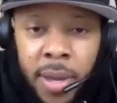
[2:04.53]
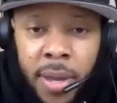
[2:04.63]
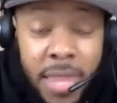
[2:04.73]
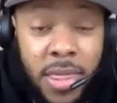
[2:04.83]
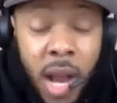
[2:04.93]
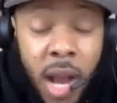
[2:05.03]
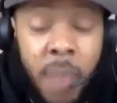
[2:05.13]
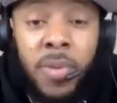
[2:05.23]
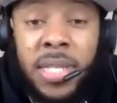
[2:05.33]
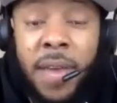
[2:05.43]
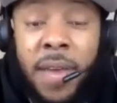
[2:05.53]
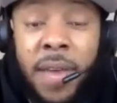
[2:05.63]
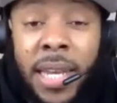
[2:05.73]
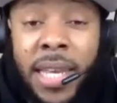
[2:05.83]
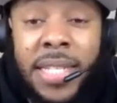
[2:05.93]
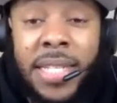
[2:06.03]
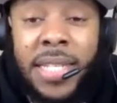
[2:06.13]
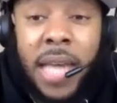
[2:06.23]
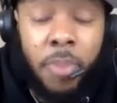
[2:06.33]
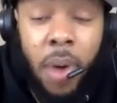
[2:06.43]
Keith Thurman was definitely his
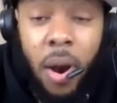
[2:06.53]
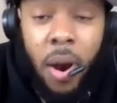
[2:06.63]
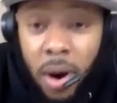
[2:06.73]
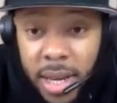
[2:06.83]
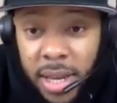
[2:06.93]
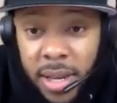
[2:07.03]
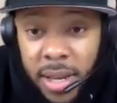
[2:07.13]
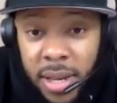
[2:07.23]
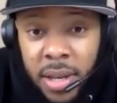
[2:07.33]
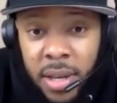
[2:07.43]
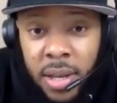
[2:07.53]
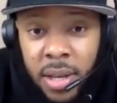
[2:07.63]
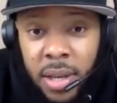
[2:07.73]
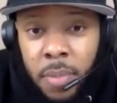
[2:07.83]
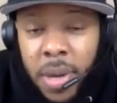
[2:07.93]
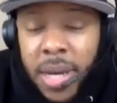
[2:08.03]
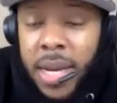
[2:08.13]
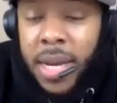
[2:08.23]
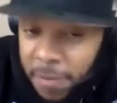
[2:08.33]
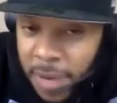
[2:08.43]
top priority, but he
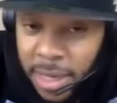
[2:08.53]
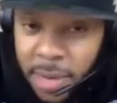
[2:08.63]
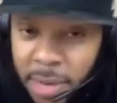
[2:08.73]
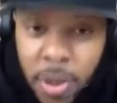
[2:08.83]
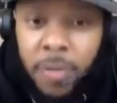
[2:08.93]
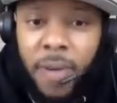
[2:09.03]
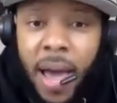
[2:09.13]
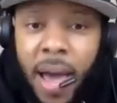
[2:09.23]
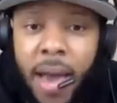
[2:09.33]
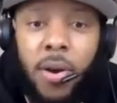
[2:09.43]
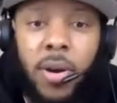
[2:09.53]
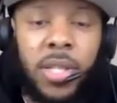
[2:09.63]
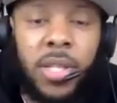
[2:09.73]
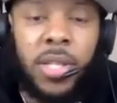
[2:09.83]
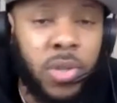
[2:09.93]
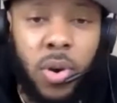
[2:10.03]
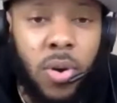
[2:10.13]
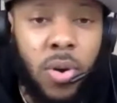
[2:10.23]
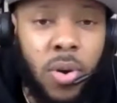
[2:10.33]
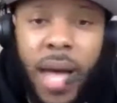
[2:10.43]
definitely wanted to fight Earl. As soon as
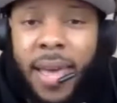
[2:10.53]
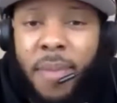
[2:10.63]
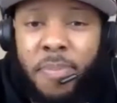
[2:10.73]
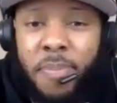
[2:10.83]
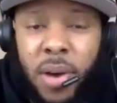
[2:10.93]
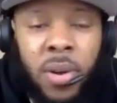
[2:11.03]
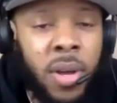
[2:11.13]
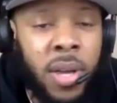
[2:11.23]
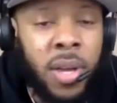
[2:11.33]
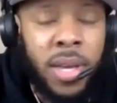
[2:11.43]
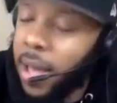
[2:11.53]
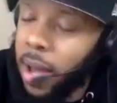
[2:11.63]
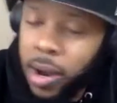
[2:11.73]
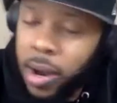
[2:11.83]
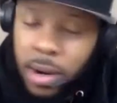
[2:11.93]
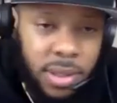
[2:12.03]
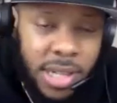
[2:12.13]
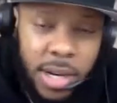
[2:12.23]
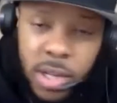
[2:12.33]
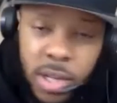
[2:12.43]
Earl got that belt,
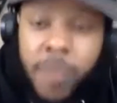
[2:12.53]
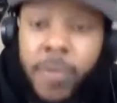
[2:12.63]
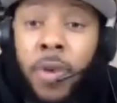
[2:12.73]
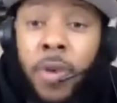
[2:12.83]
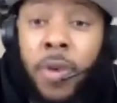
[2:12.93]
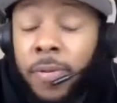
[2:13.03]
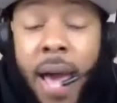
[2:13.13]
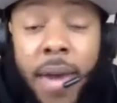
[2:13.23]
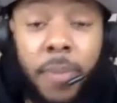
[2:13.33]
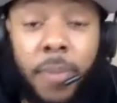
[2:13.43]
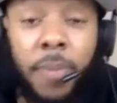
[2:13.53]
Terence Crawford wanted to fight him.